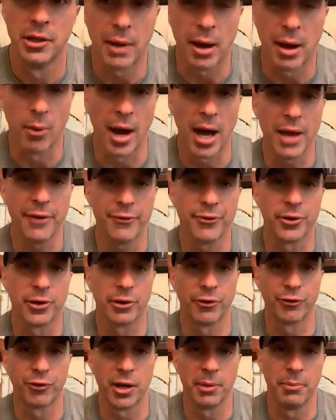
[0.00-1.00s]
my wife and
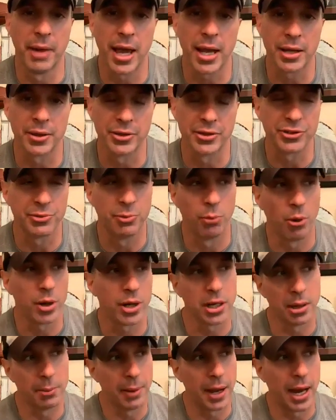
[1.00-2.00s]
her friend Megan this
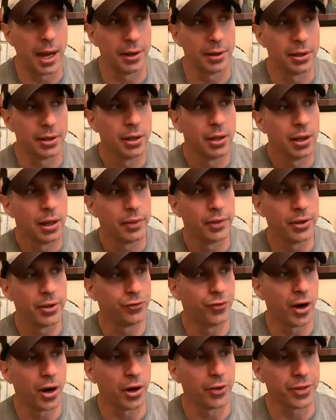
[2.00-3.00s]
morning about this
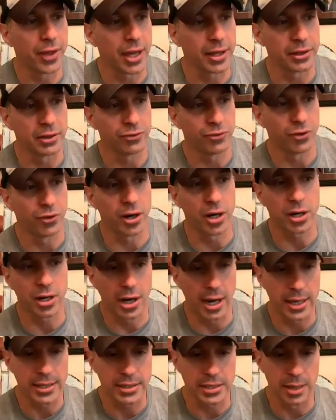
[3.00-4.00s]
very thing, this very
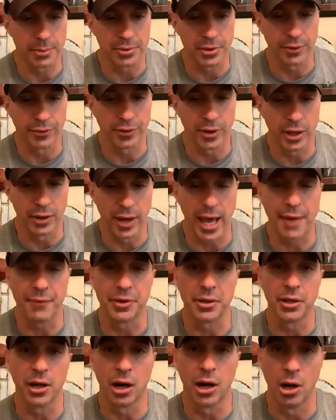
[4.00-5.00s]
concept of uh,
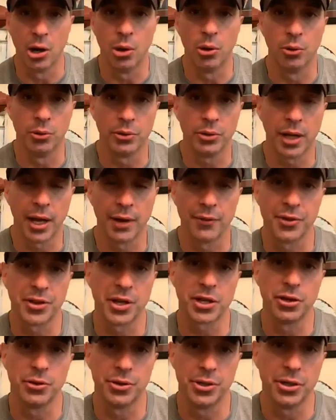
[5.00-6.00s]
having to own
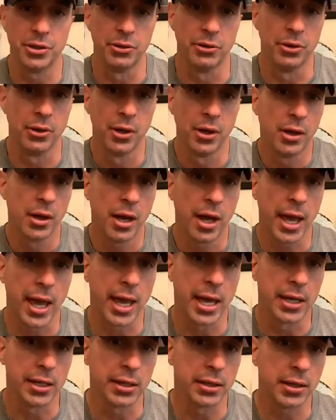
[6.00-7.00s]
everything you do.
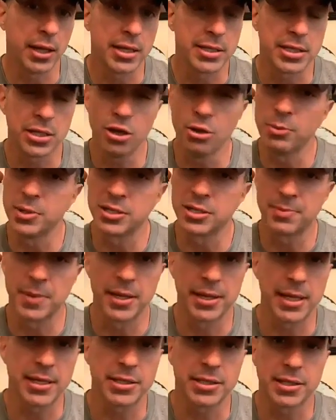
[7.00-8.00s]
And as humans,
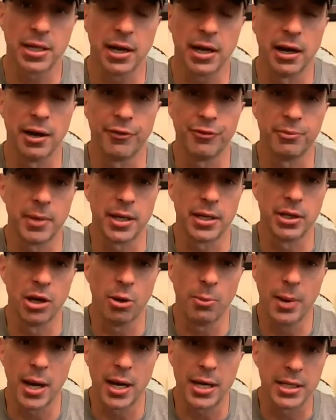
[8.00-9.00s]
man, that's tough. I mean,
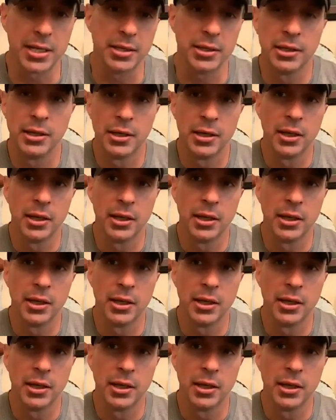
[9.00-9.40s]
nobody